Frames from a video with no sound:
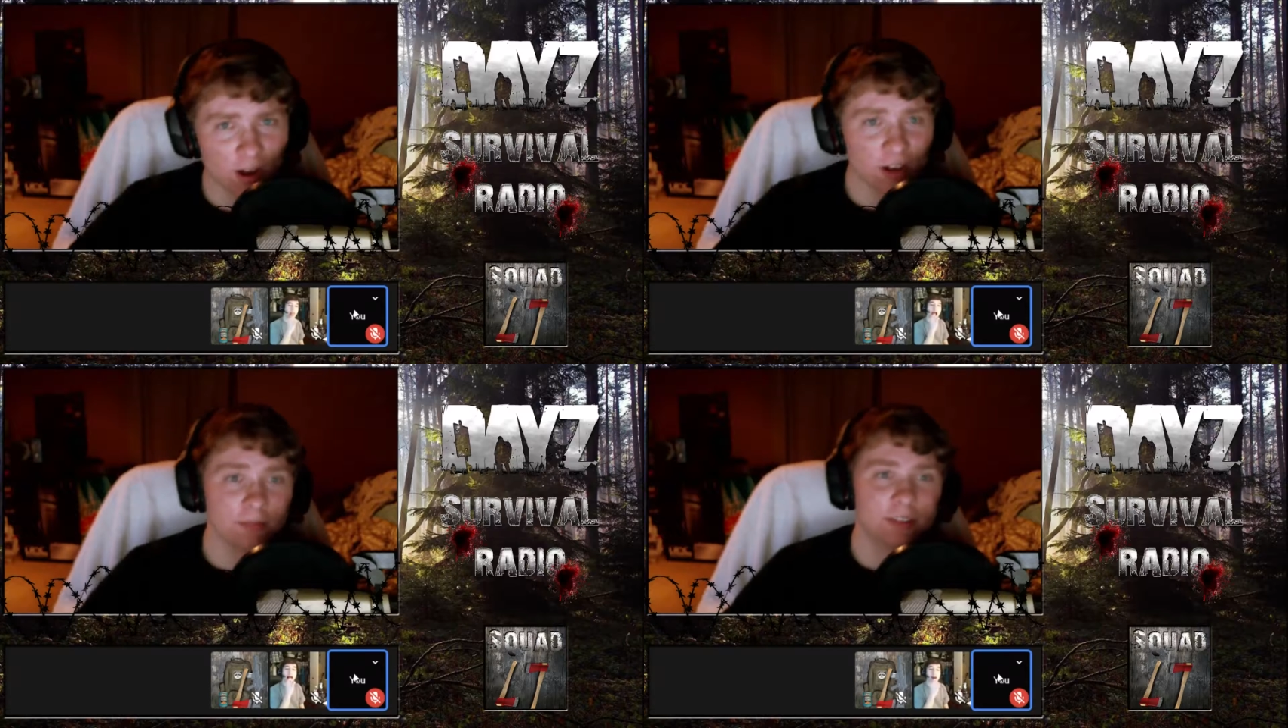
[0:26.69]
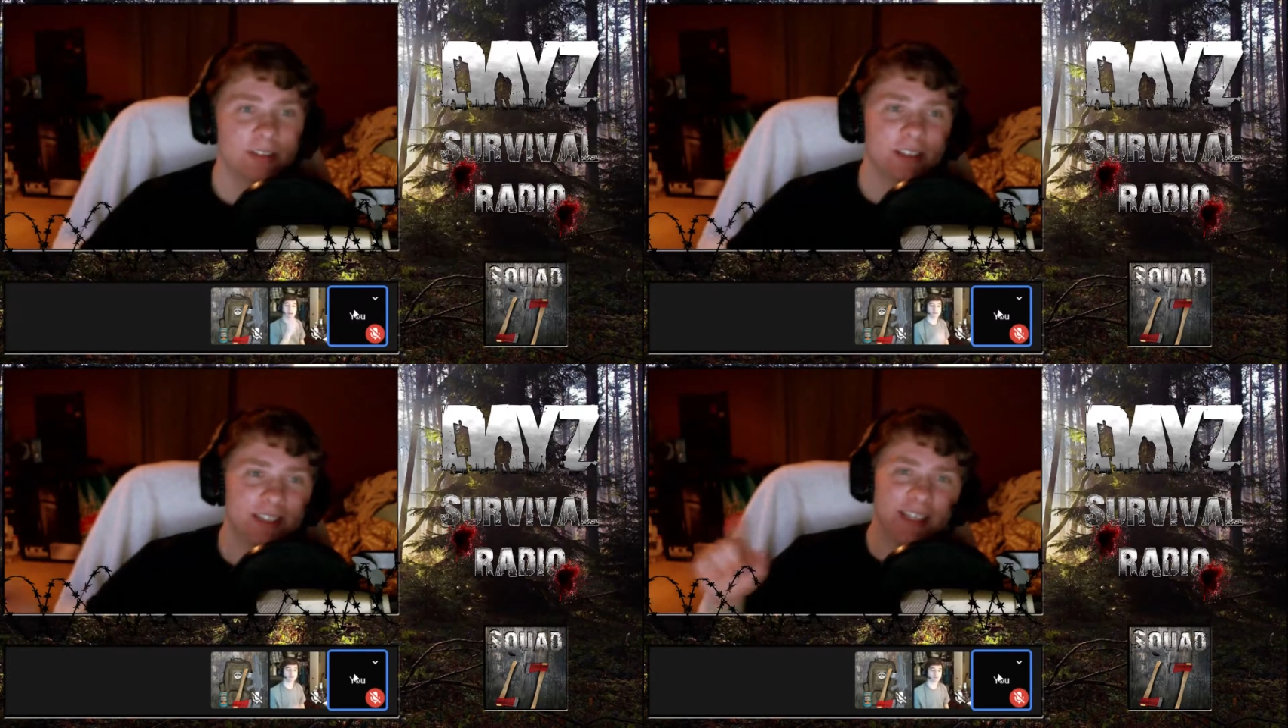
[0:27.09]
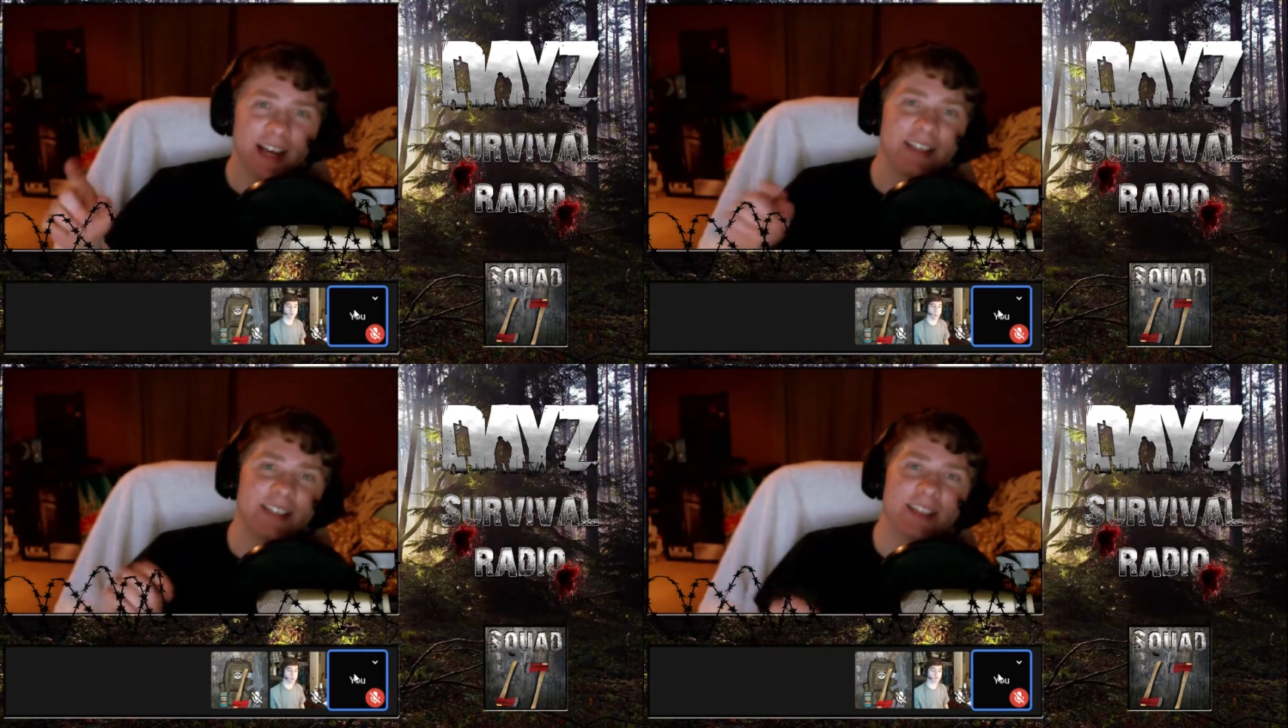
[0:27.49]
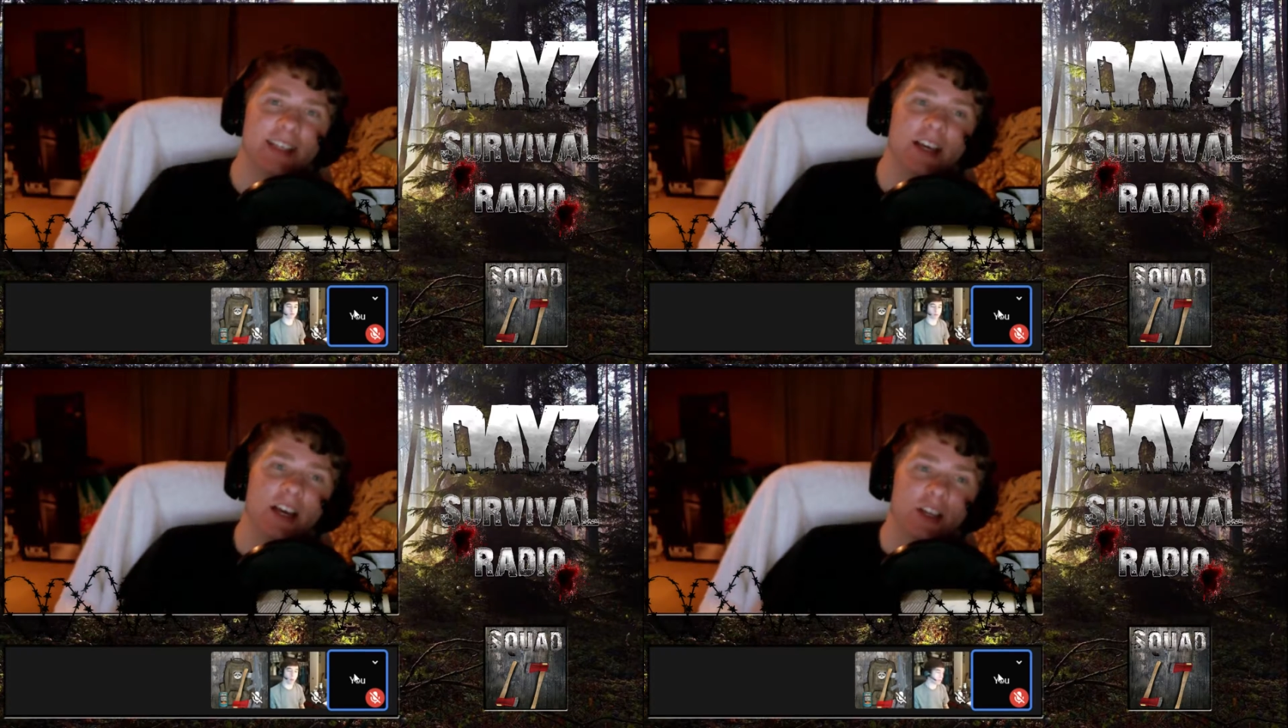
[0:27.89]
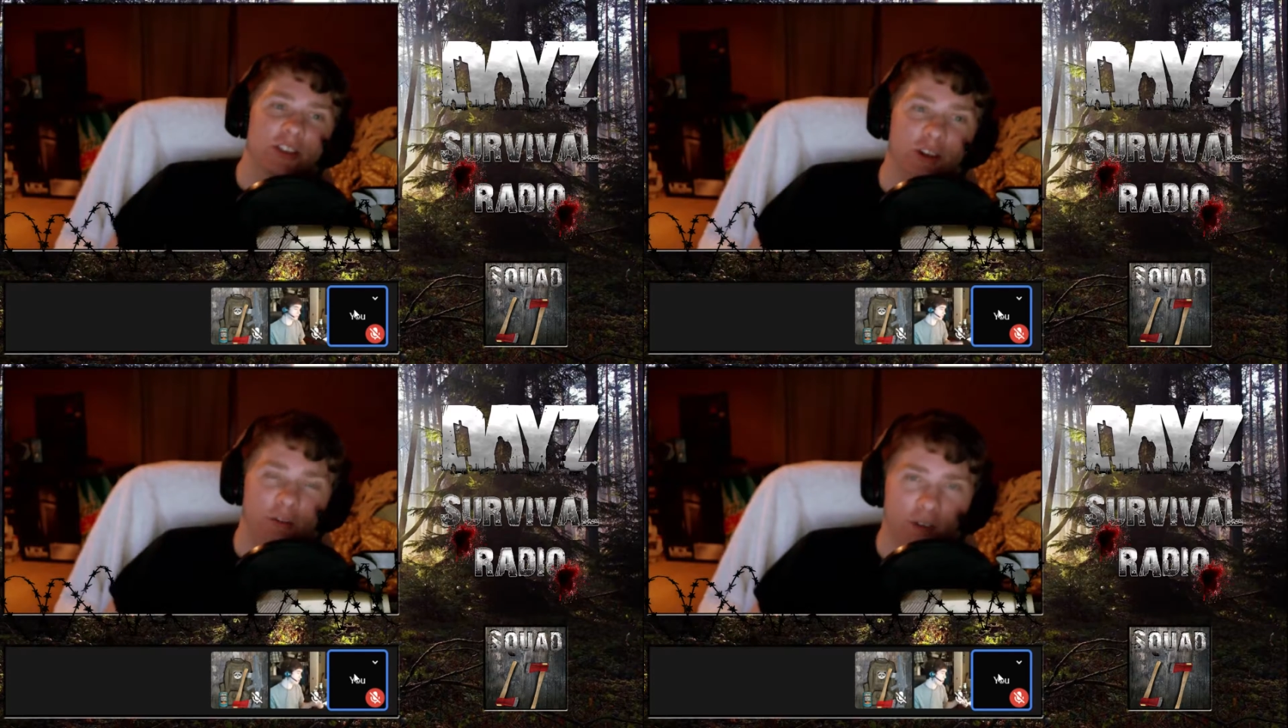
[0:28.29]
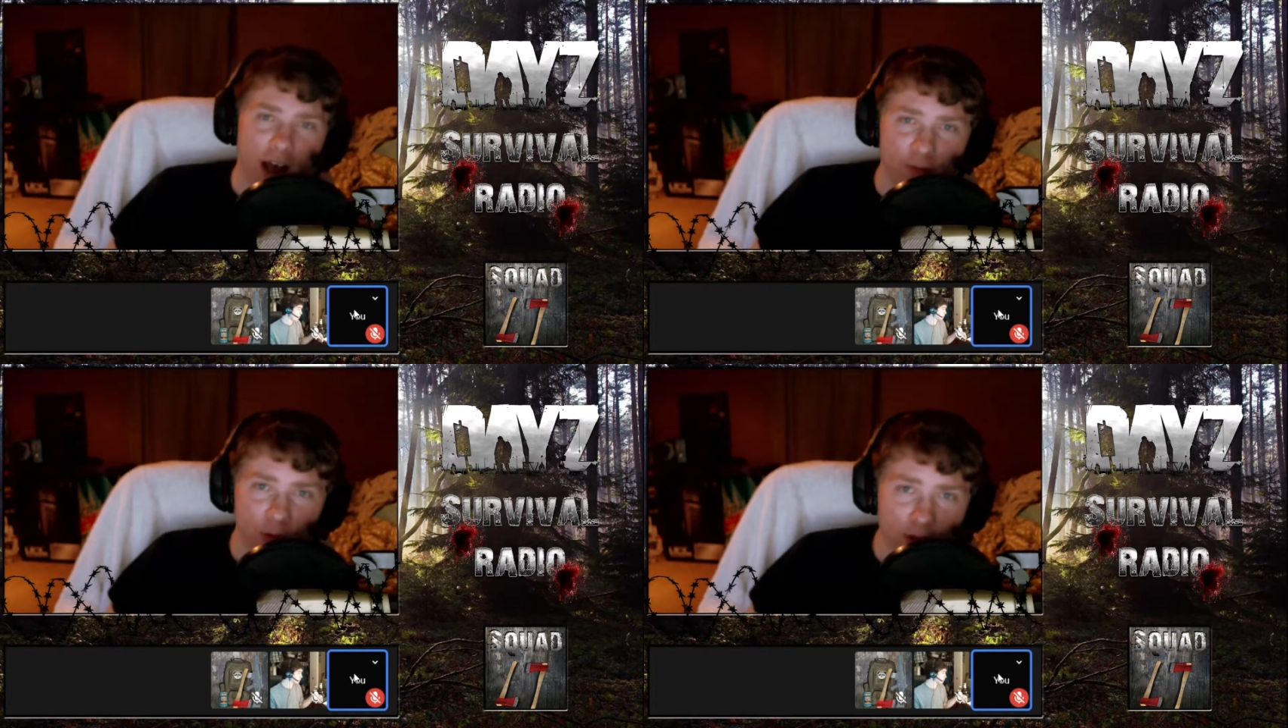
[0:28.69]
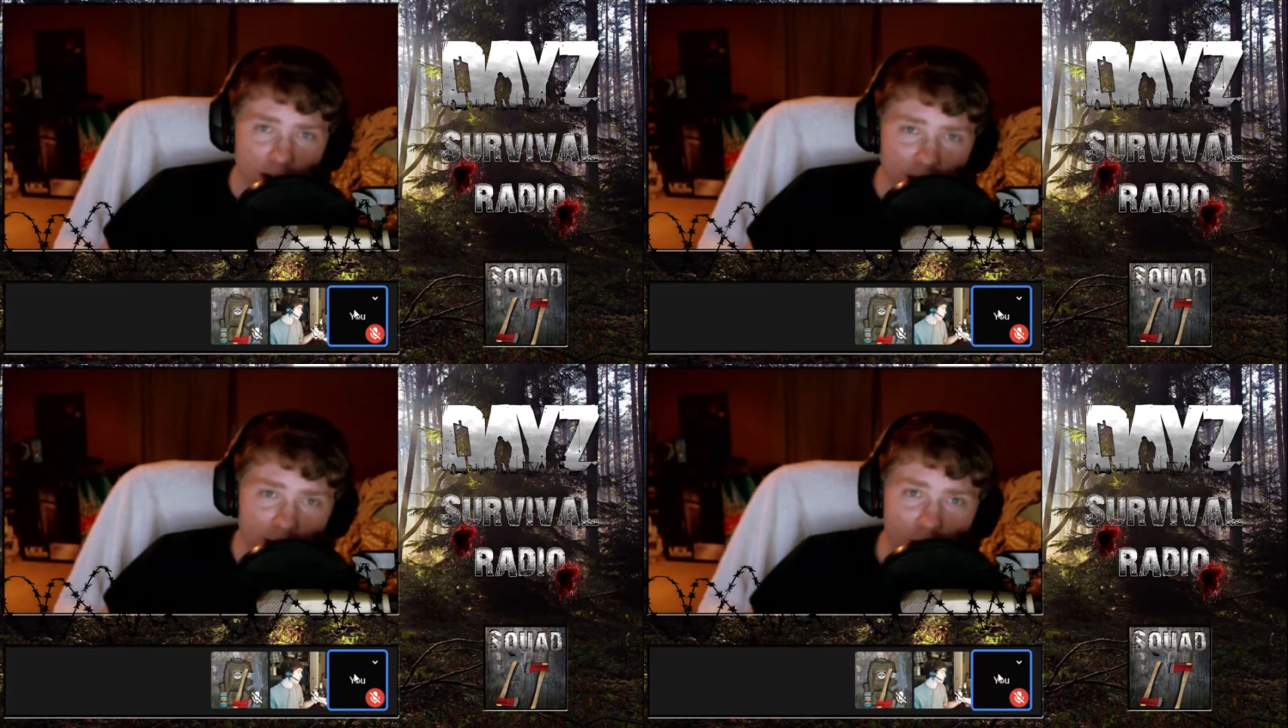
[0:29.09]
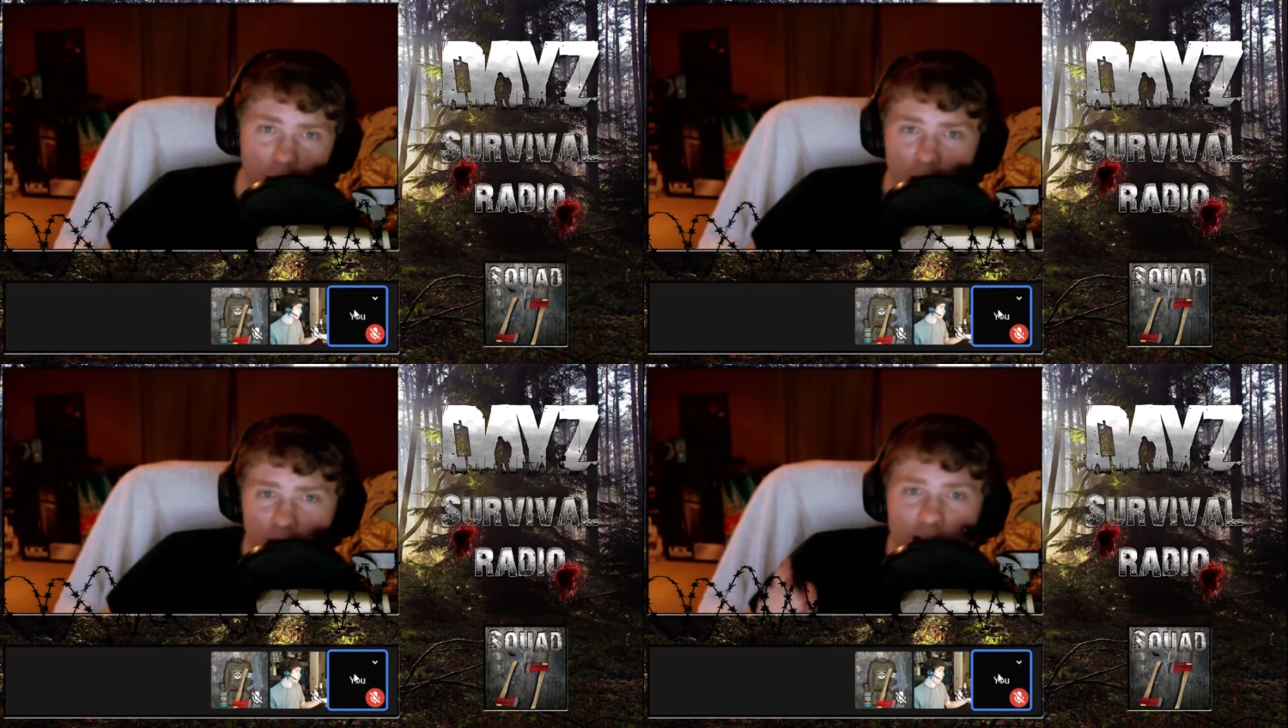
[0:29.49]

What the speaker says: welcome to the DayZ Survival Radio.